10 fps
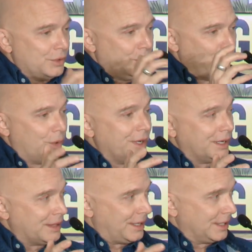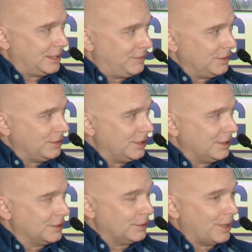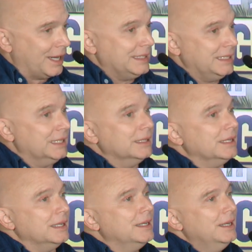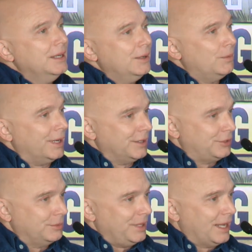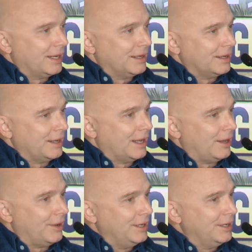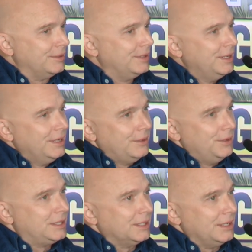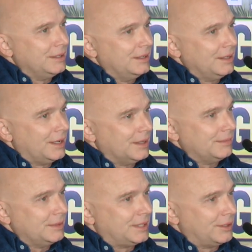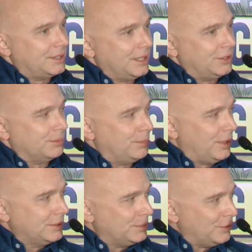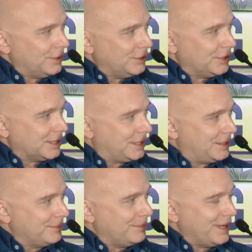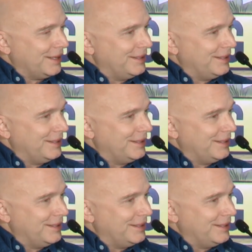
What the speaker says: going in the next few years, or ideally where it should be headed and how. I know recently Center Stage in Baltimore just made